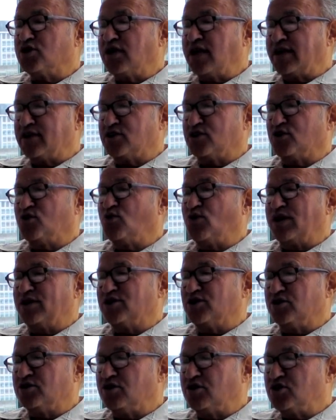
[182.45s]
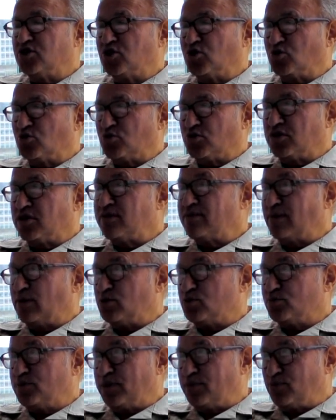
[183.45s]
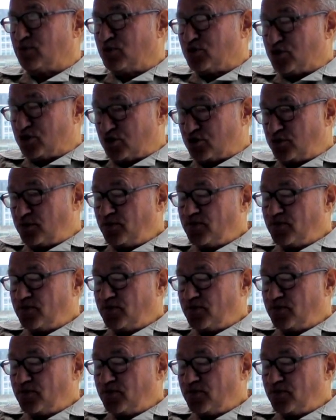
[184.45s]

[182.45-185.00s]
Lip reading: less aggression to children than most people do.